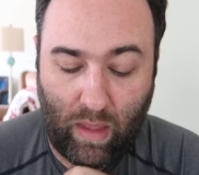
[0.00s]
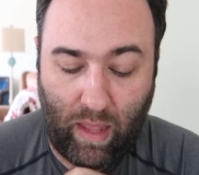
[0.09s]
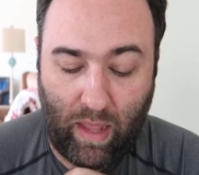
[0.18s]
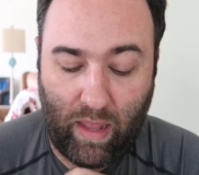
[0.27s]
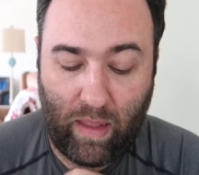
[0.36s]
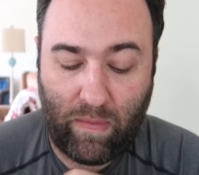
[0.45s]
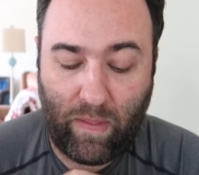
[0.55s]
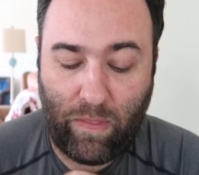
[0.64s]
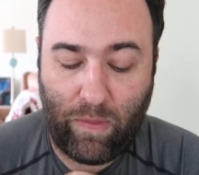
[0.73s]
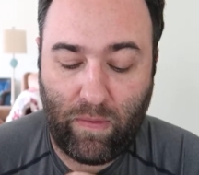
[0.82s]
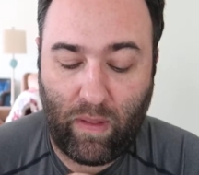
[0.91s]

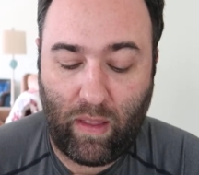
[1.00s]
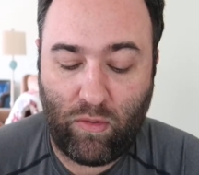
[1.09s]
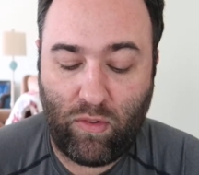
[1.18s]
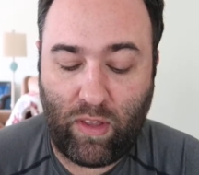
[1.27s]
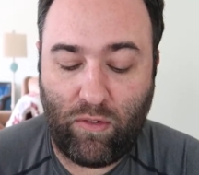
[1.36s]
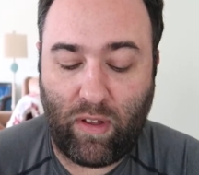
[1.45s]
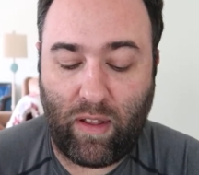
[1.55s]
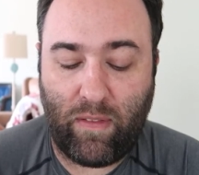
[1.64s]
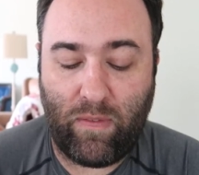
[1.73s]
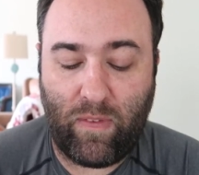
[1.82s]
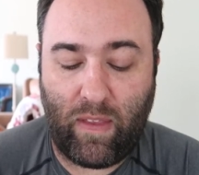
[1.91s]
and she's
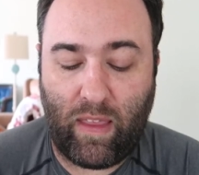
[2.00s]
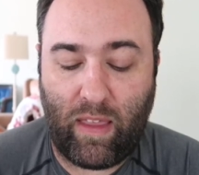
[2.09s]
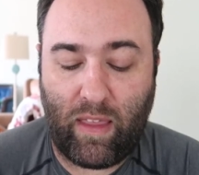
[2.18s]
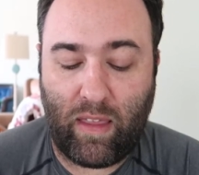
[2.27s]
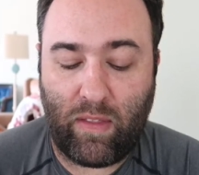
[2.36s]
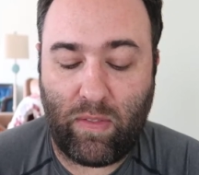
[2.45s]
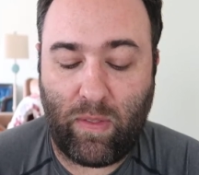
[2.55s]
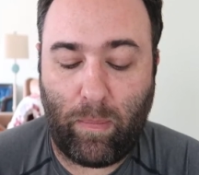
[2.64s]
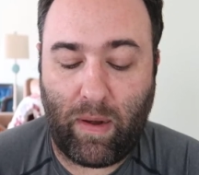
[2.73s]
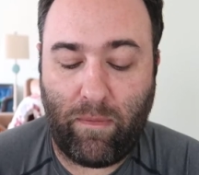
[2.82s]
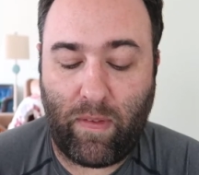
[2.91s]
trying to see the
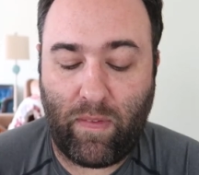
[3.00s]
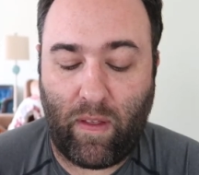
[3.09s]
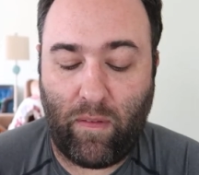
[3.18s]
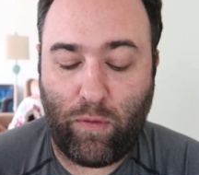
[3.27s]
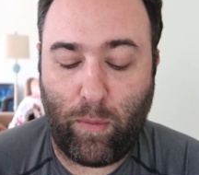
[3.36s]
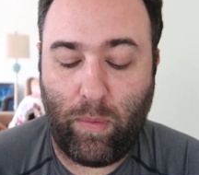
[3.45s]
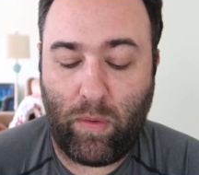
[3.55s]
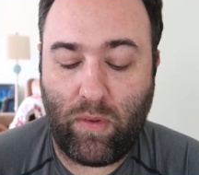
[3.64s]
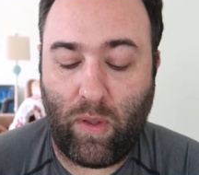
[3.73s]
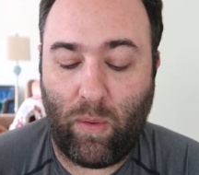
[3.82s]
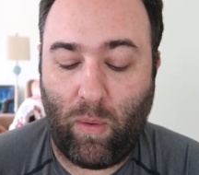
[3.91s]
benefits of
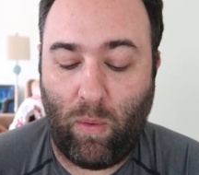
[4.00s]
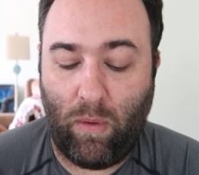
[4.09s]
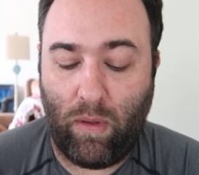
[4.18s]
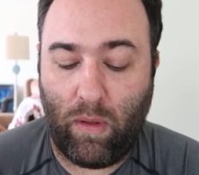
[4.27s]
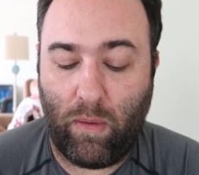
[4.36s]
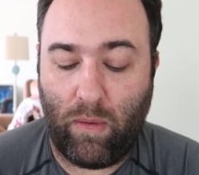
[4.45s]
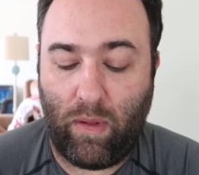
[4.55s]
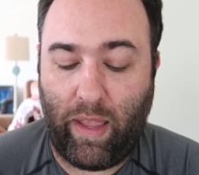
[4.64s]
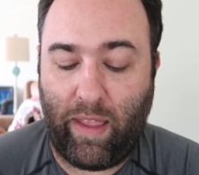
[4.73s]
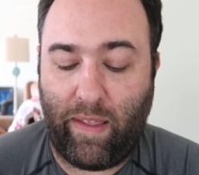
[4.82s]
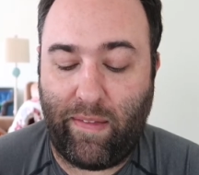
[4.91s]
Caputo oil,
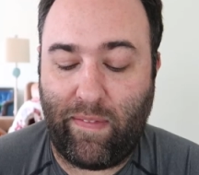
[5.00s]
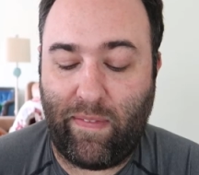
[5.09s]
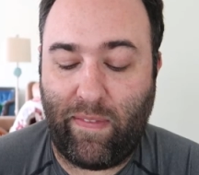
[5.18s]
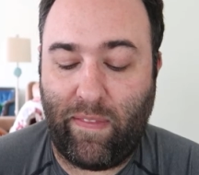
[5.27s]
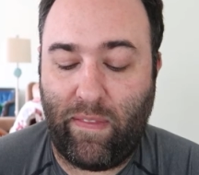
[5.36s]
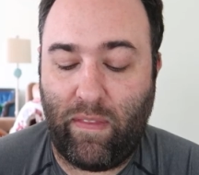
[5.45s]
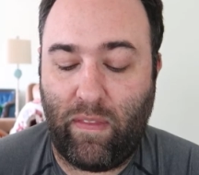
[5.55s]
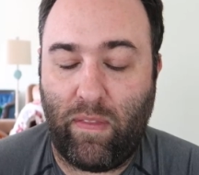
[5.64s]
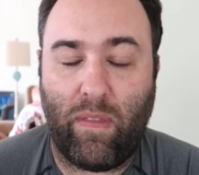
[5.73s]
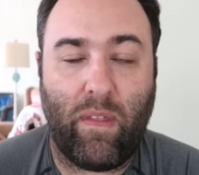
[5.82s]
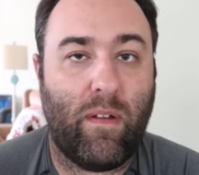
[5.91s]
and
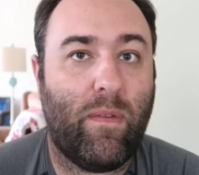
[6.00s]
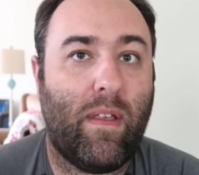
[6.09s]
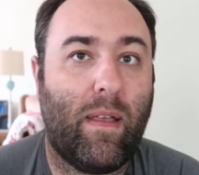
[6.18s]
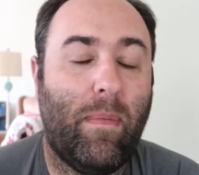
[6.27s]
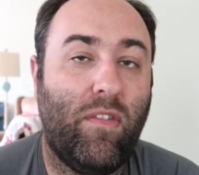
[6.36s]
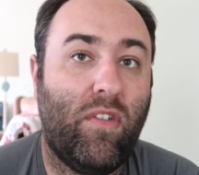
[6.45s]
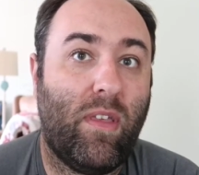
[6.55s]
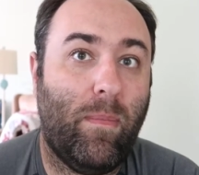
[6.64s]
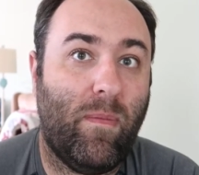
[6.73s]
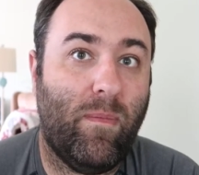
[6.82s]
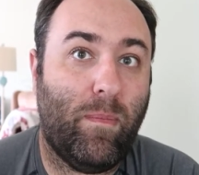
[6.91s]
there's like a bunch of
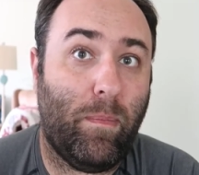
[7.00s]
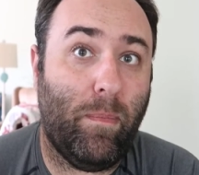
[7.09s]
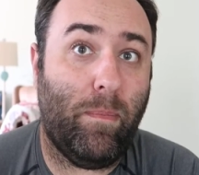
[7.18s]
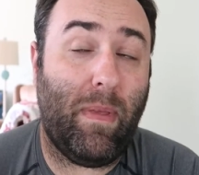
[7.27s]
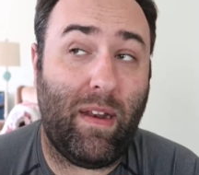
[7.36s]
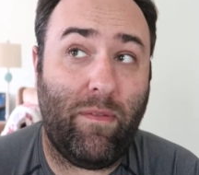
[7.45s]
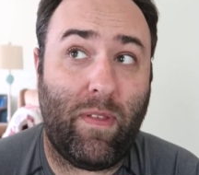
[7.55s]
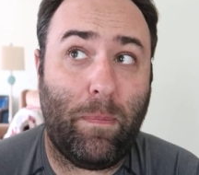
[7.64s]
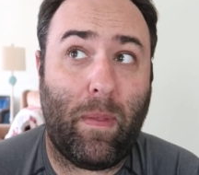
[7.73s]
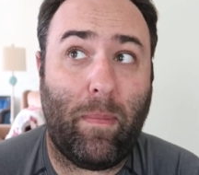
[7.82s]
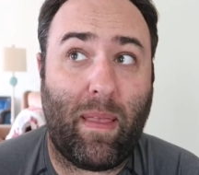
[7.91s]
good
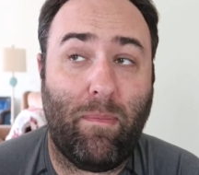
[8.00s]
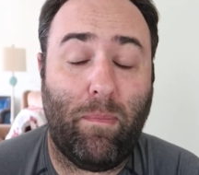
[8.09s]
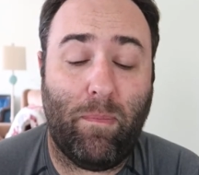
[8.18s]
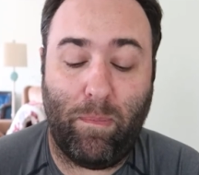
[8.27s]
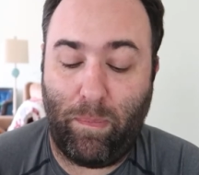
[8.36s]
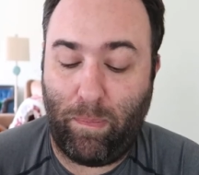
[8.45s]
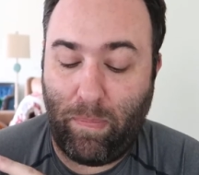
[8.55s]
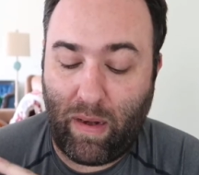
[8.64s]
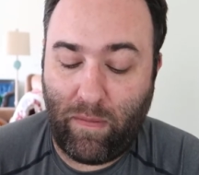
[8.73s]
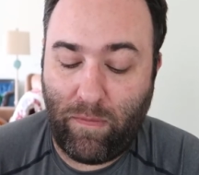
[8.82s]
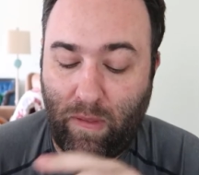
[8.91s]
benefits. The main
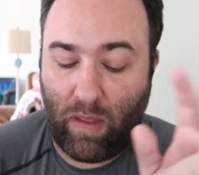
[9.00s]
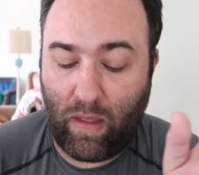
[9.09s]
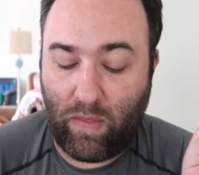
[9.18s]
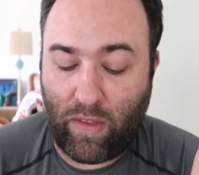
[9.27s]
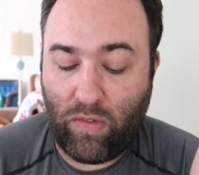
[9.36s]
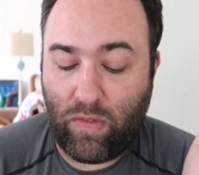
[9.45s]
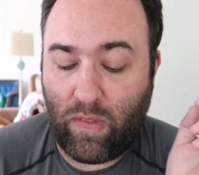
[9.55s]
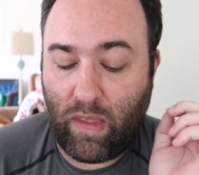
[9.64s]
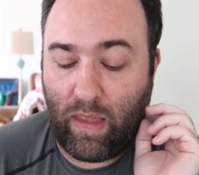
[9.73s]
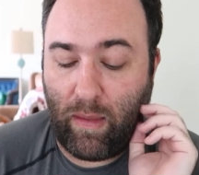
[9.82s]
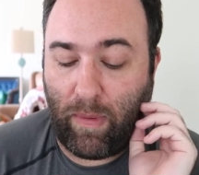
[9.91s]
benefit,
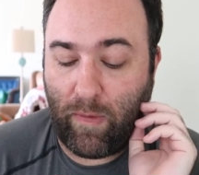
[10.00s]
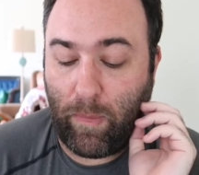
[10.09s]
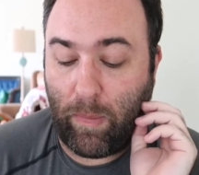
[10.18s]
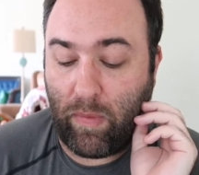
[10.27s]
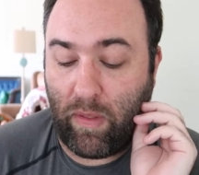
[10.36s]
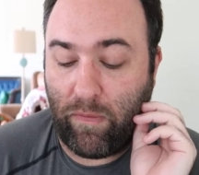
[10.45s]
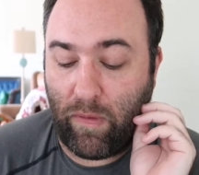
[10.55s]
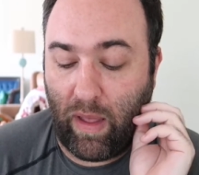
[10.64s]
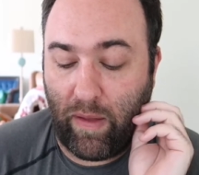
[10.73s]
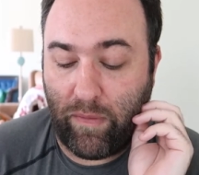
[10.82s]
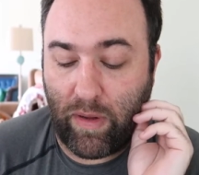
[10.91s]
allegedly, it makes people live
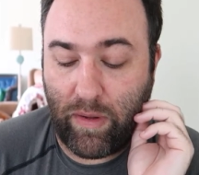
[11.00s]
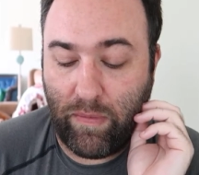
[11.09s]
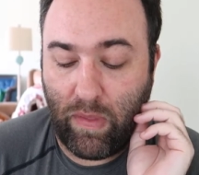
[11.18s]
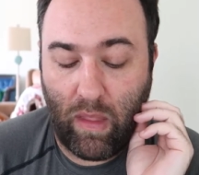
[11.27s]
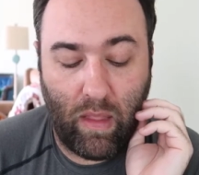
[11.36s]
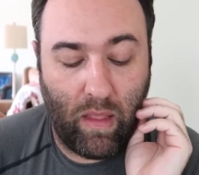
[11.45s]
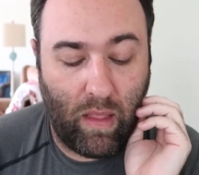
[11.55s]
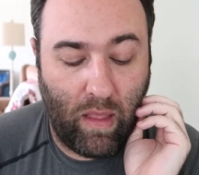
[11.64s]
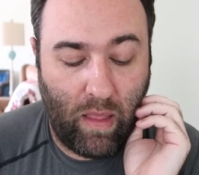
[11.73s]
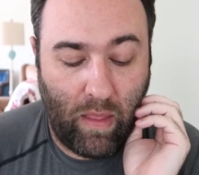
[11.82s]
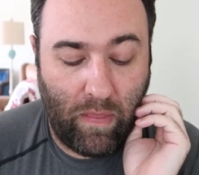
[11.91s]
forever.
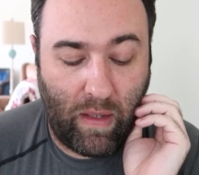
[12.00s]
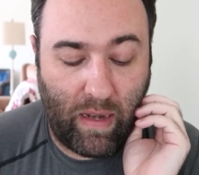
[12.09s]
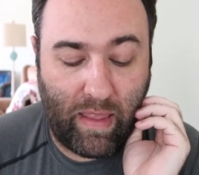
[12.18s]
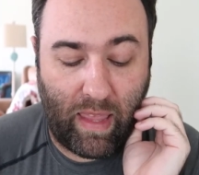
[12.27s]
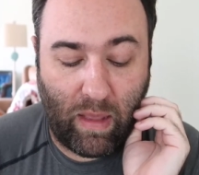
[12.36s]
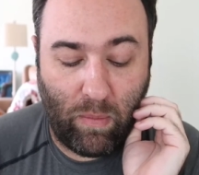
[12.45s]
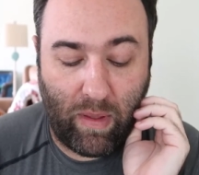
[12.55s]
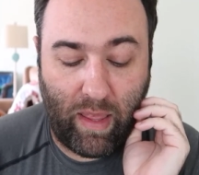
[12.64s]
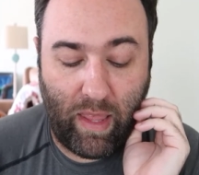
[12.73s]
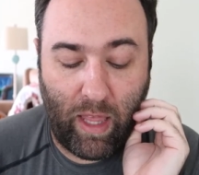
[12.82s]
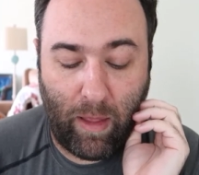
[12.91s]
Then the gang want
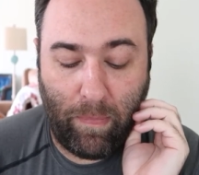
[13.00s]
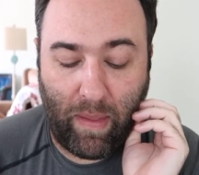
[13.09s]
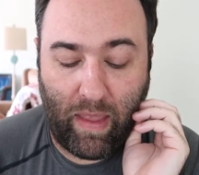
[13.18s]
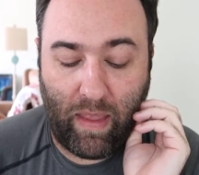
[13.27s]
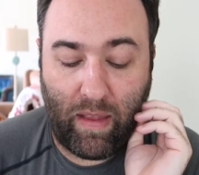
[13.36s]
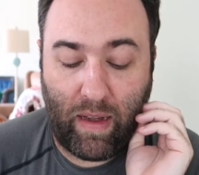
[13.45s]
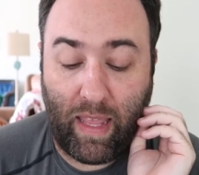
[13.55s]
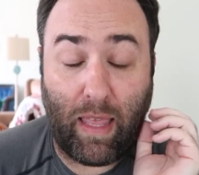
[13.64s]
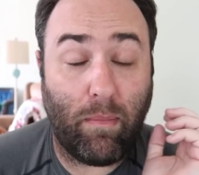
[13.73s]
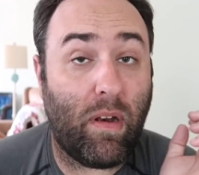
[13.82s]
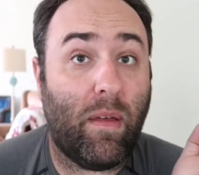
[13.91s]
to help and
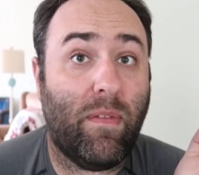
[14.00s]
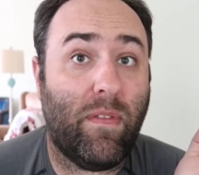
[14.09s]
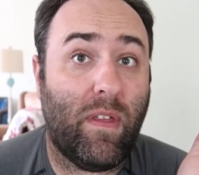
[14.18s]
hamming up